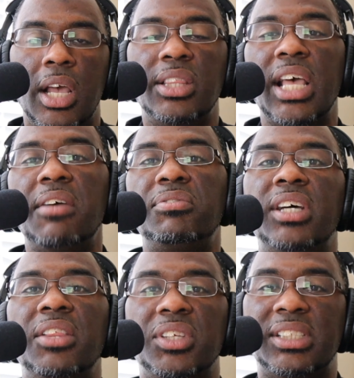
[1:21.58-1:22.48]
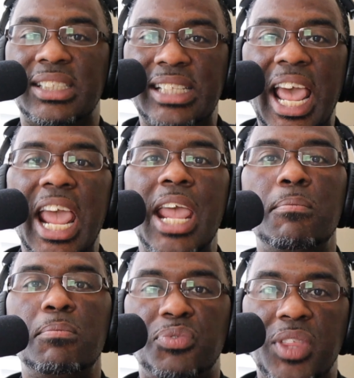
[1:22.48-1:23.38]
And they've done the
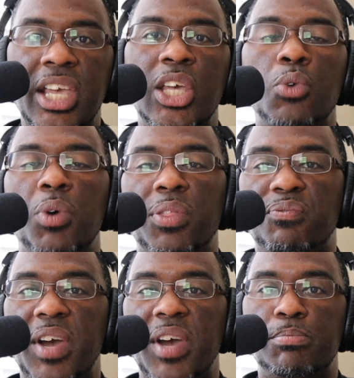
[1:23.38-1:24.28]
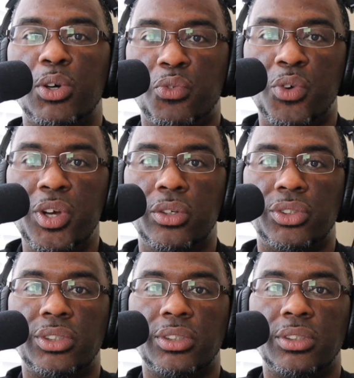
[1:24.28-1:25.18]
same thing with Facebook
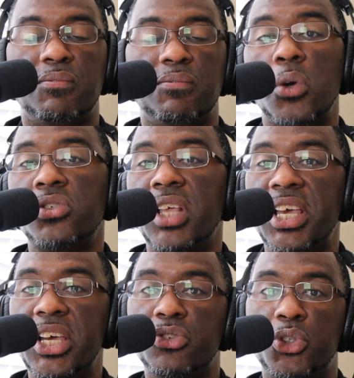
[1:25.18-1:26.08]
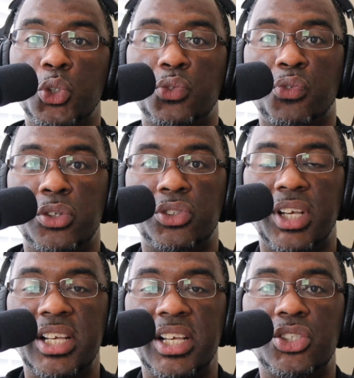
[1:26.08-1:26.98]
Reels. First, they introduced Reels
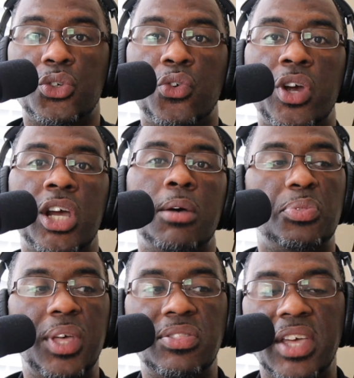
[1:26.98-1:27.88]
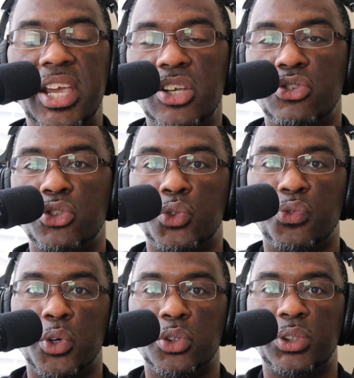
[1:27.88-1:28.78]
to Instagram, then they
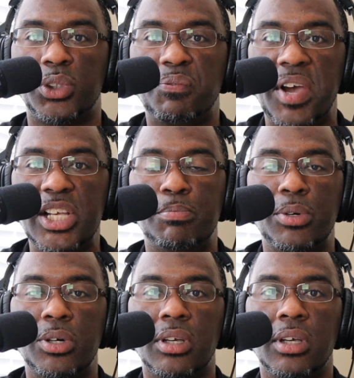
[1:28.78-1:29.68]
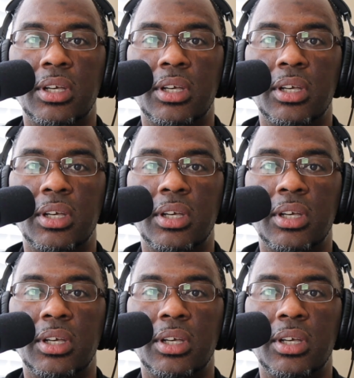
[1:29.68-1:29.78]
introduced Reels to Facebook,